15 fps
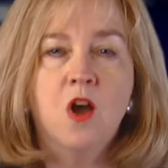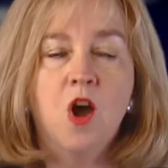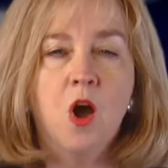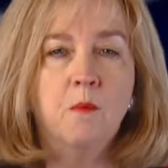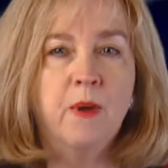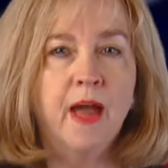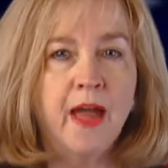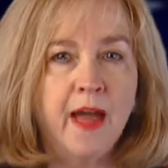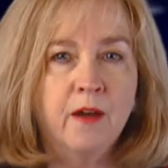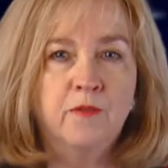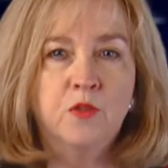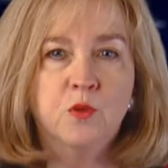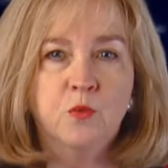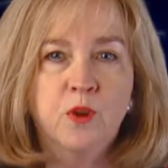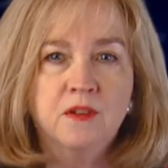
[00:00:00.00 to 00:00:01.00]
On behalf
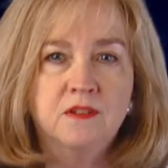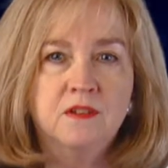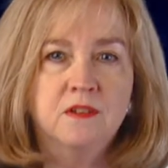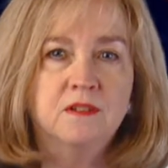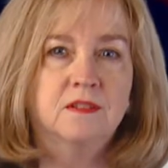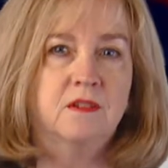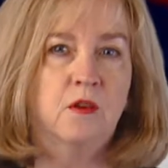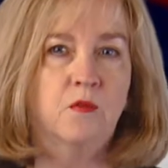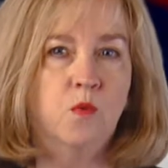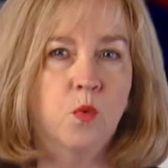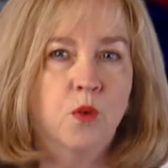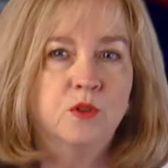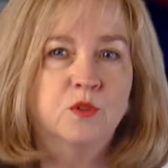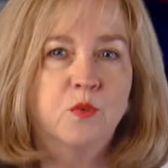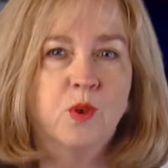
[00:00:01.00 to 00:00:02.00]
of the residents of
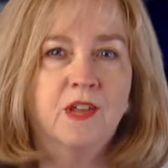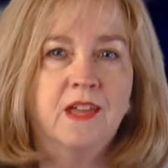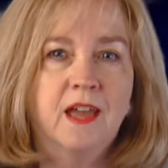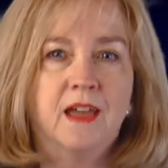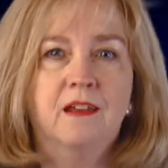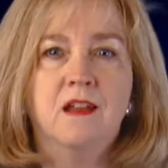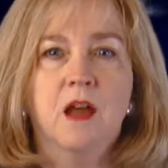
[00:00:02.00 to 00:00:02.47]
Ward 28,